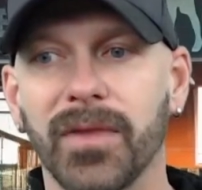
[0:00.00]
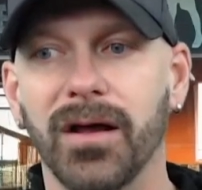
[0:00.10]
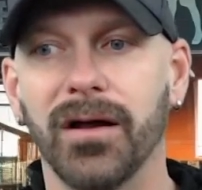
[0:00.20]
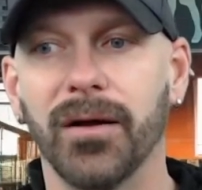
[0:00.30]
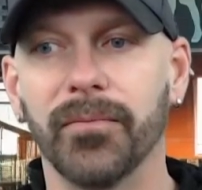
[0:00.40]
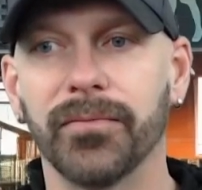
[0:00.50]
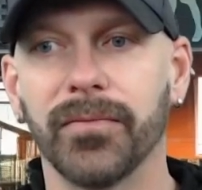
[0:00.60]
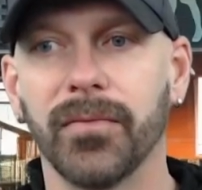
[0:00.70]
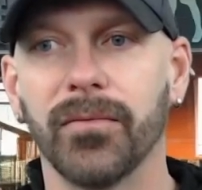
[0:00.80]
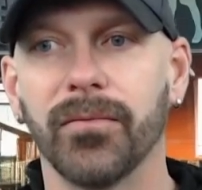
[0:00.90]
Um,
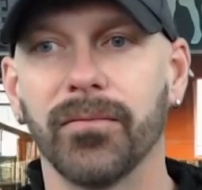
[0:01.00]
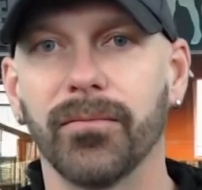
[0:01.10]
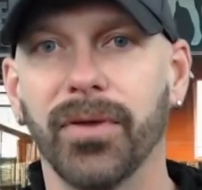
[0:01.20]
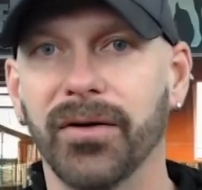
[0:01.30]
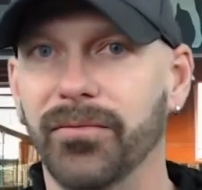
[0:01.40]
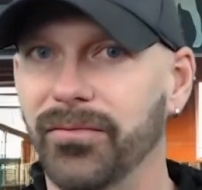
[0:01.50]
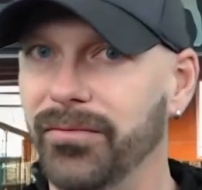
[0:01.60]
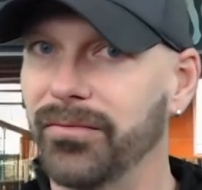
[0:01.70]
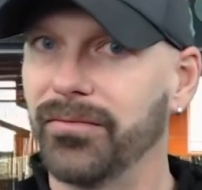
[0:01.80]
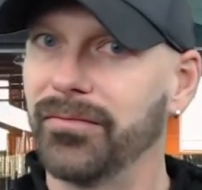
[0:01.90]
but
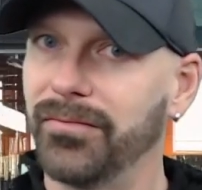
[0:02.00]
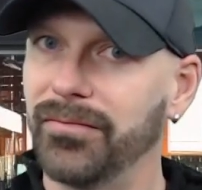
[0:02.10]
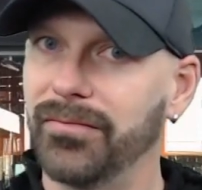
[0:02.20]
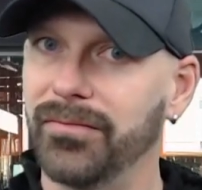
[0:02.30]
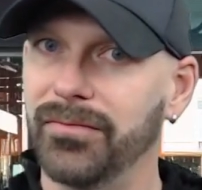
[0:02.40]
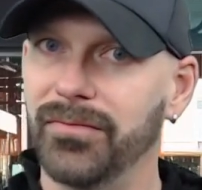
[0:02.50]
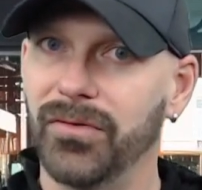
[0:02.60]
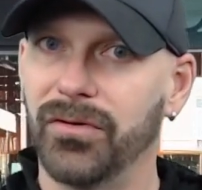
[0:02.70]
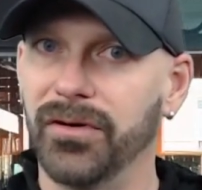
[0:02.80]
the